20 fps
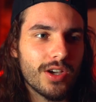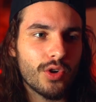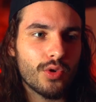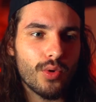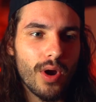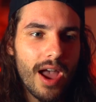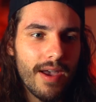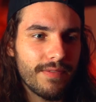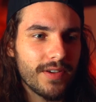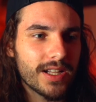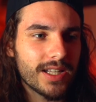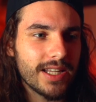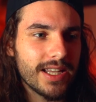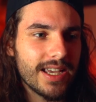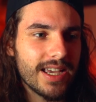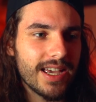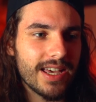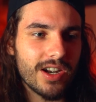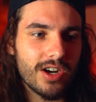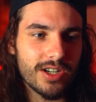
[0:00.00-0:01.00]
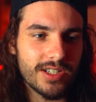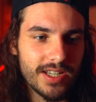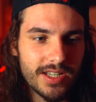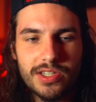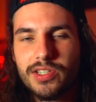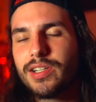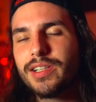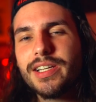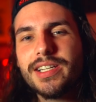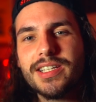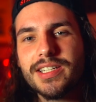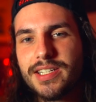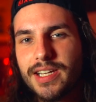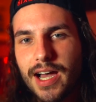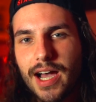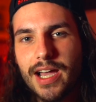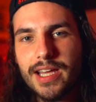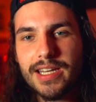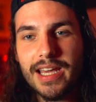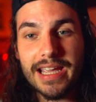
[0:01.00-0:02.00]
Graphically and artistically
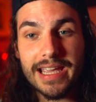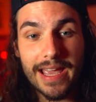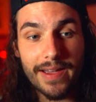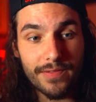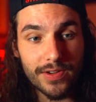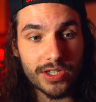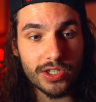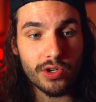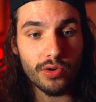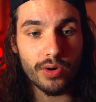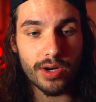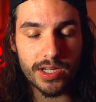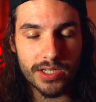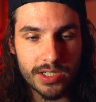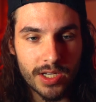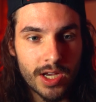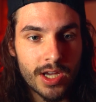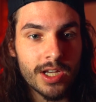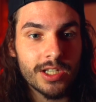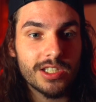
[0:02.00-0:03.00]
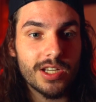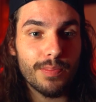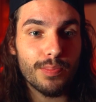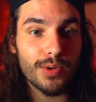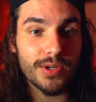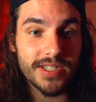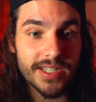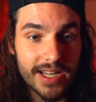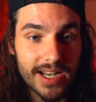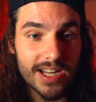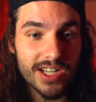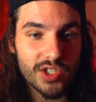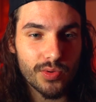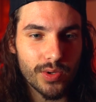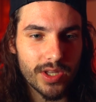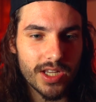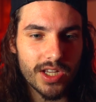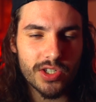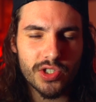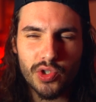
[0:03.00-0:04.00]
designed and given to us to present us
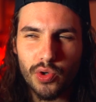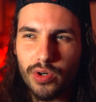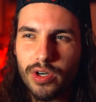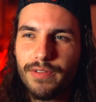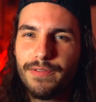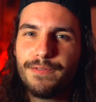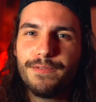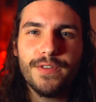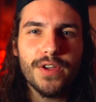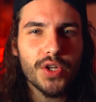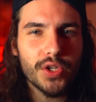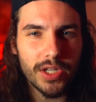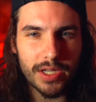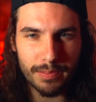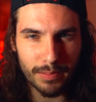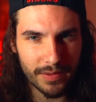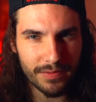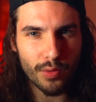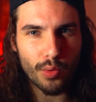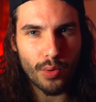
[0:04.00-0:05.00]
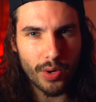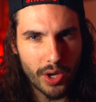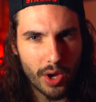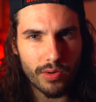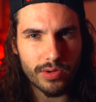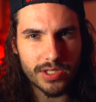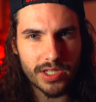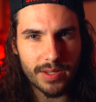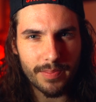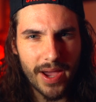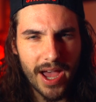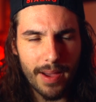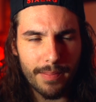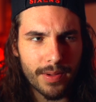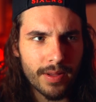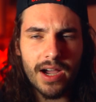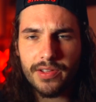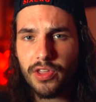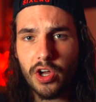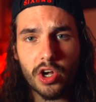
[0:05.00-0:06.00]
with a sort of feeling before we go into the map.
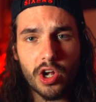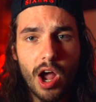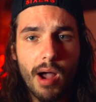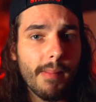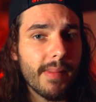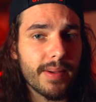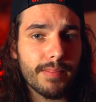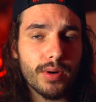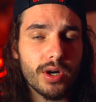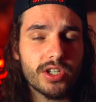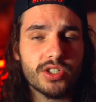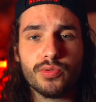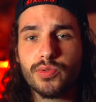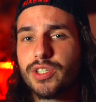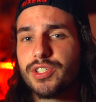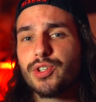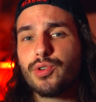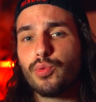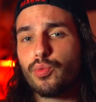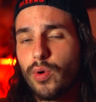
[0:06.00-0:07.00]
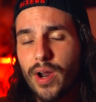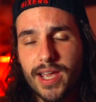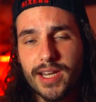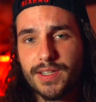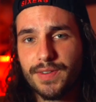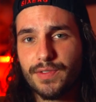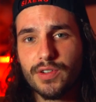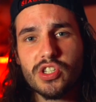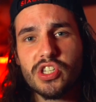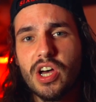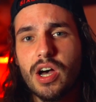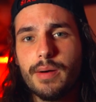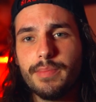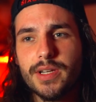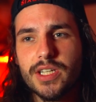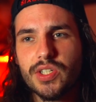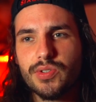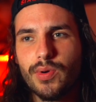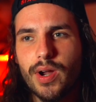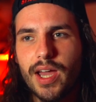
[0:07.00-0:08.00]
I thought comic books was great for
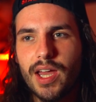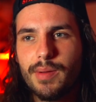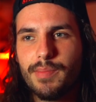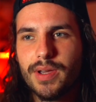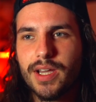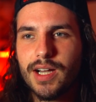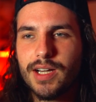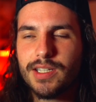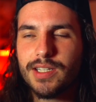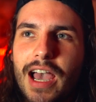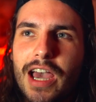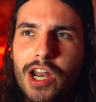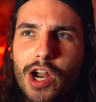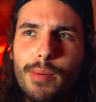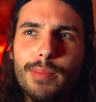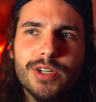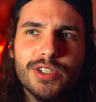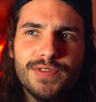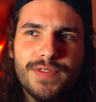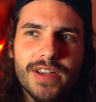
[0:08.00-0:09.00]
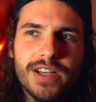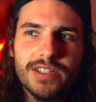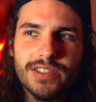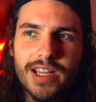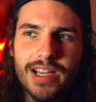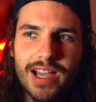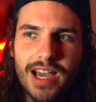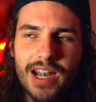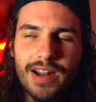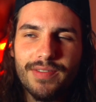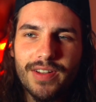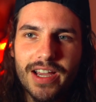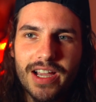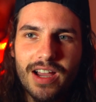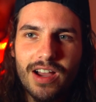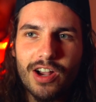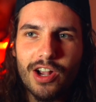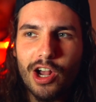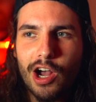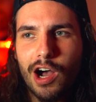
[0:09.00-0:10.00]
zombies, right? Because it almost feels like kind of
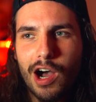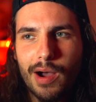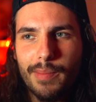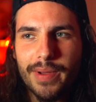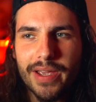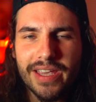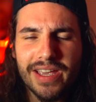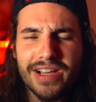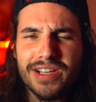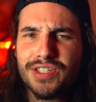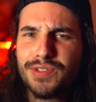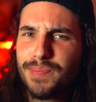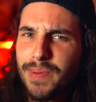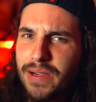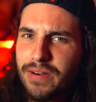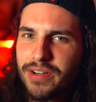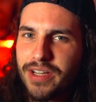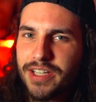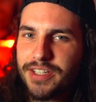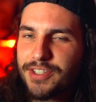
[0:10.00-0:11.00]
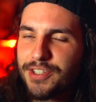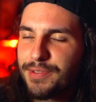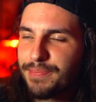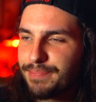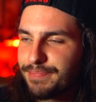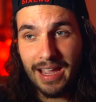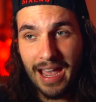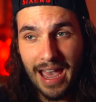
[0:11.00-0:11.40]
like a comic experience.